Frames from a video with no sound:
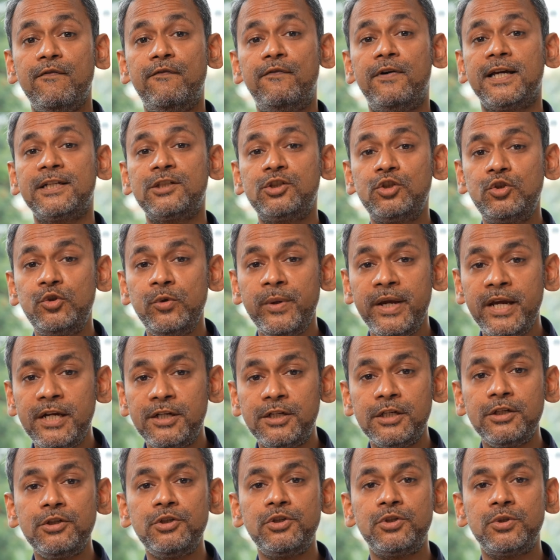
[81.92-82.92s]

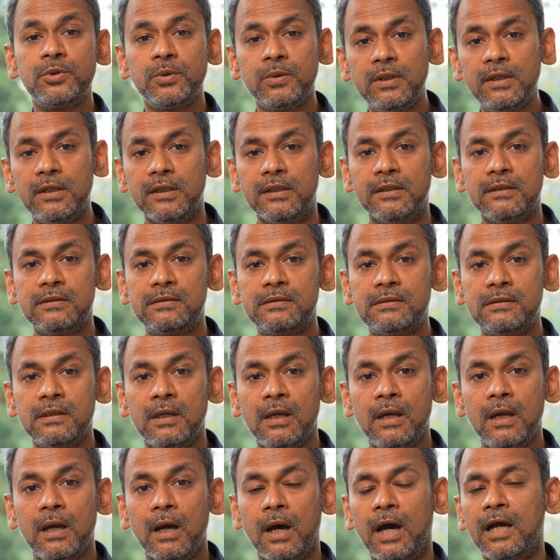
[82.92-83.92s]
fluctuating sugars
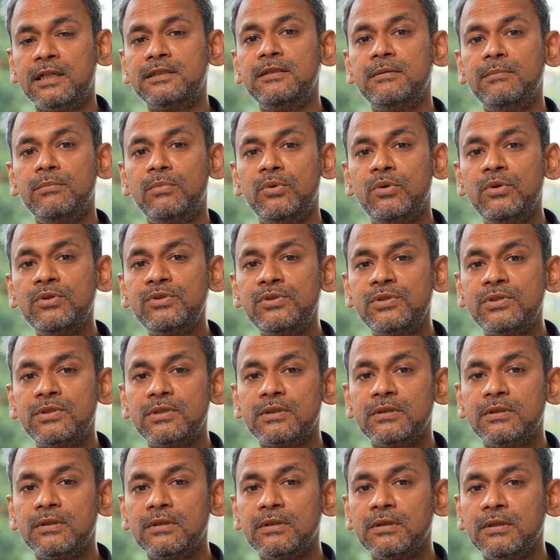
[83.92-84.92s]
are the most
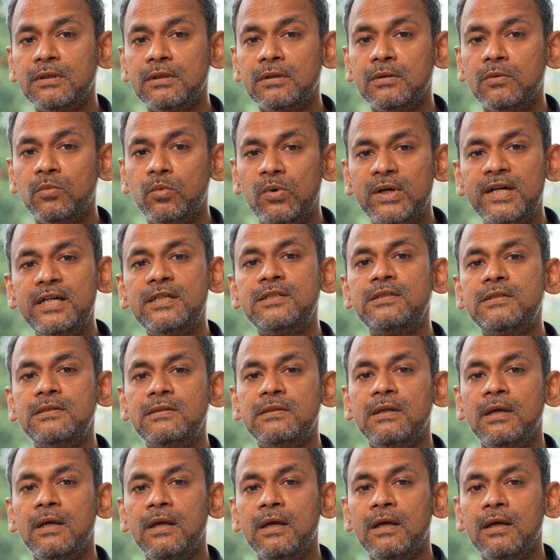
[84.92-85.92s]

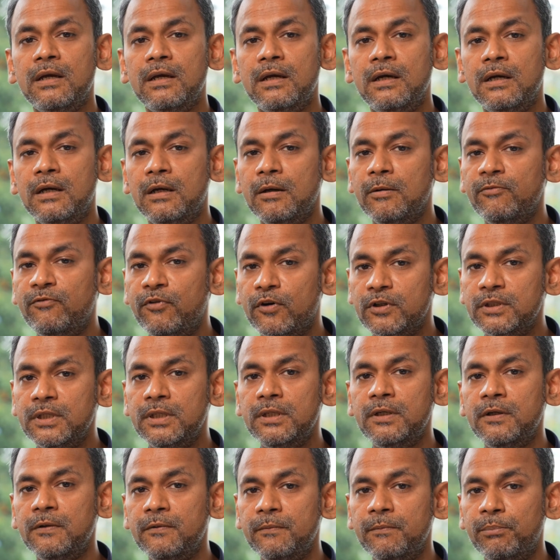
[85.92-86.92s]
worst for
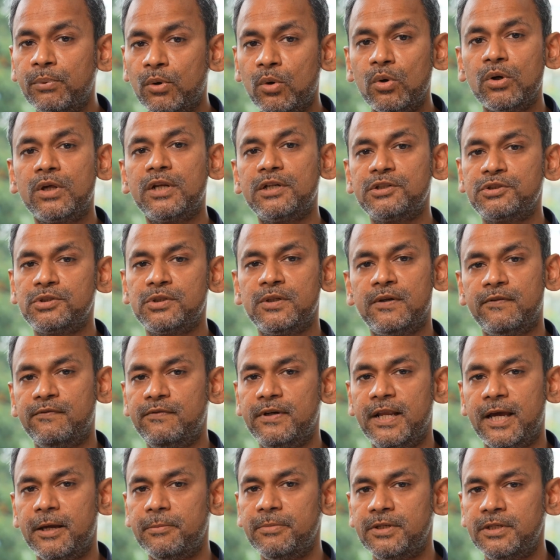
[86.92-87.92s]
the progression of
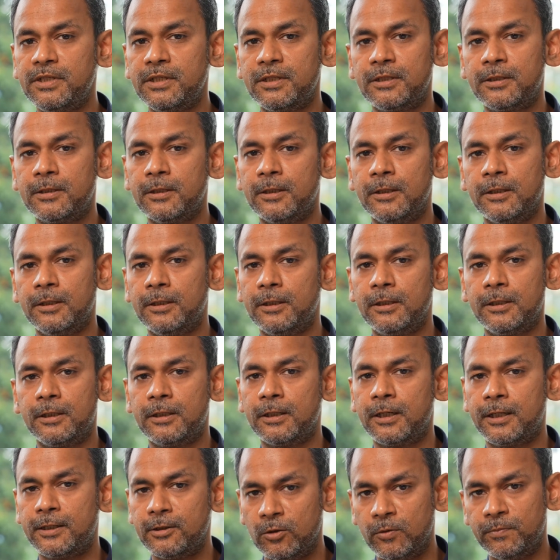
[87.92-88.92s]
diabetic
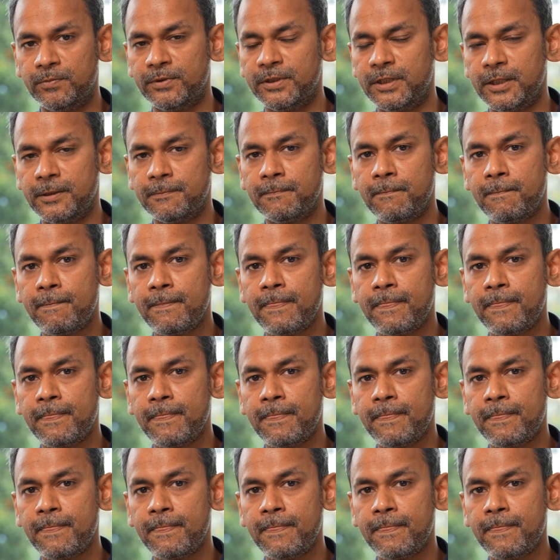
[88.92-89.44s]
retinopathy.